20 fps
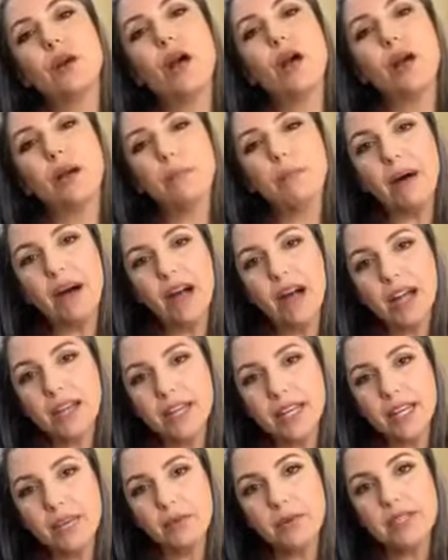our
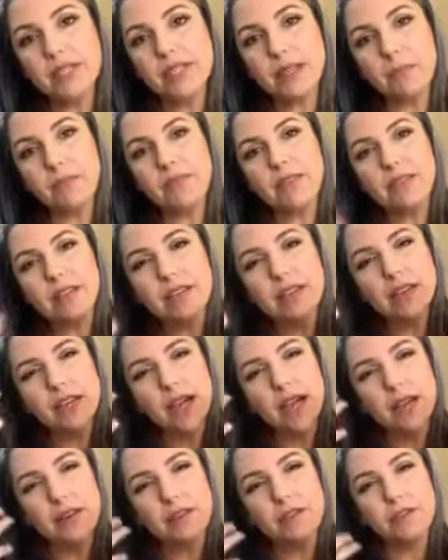body with something that
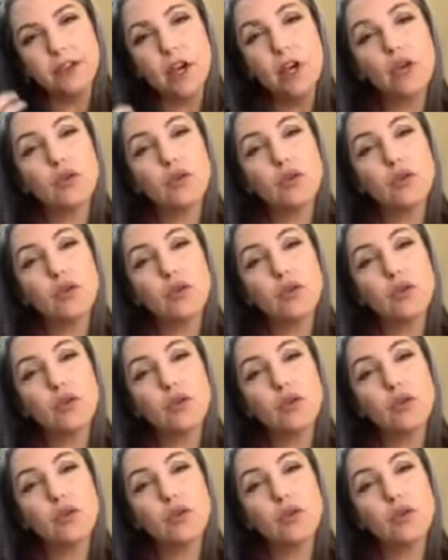kind of